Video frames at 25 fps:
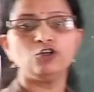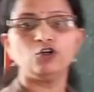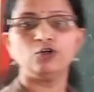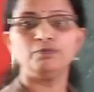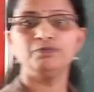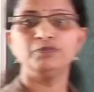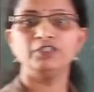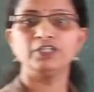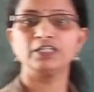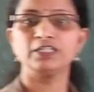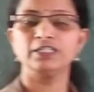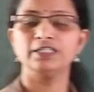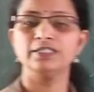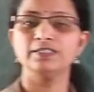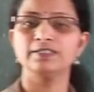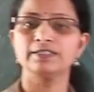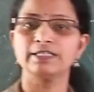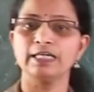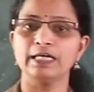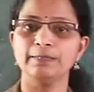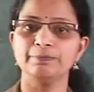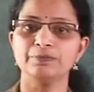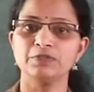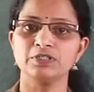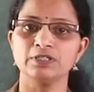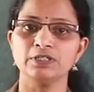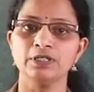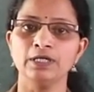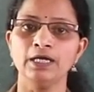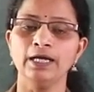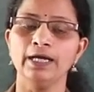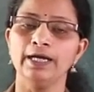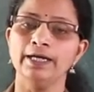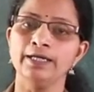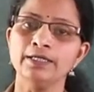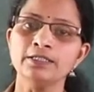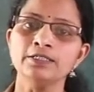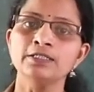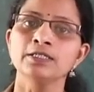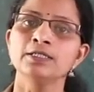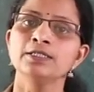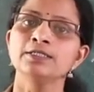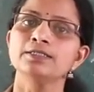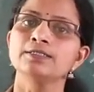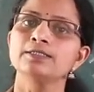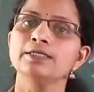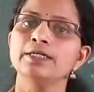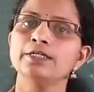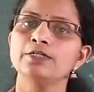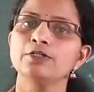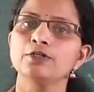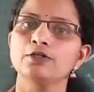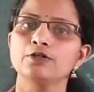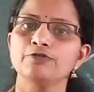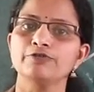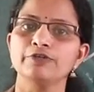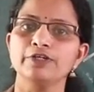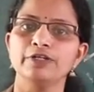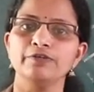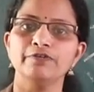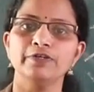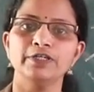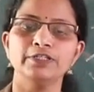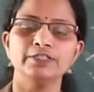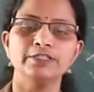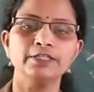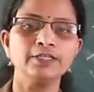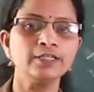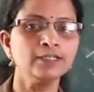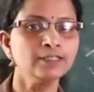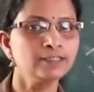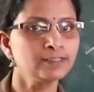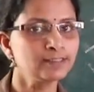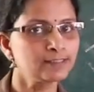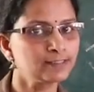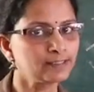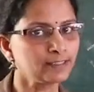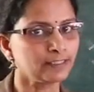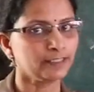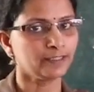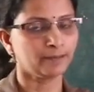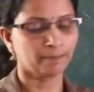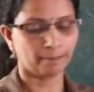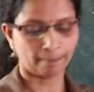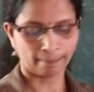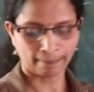the object is kept at center of curvature C.